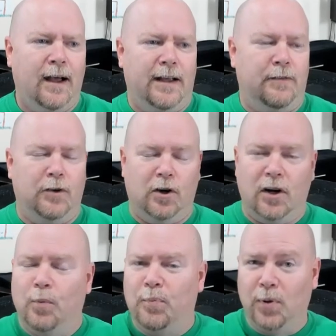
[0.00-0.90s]
if you're a
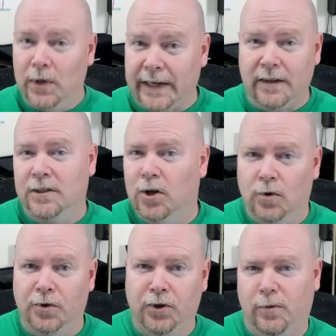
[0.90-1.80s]
complete and
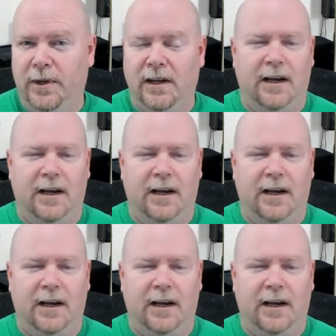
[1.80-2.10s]
total newbie,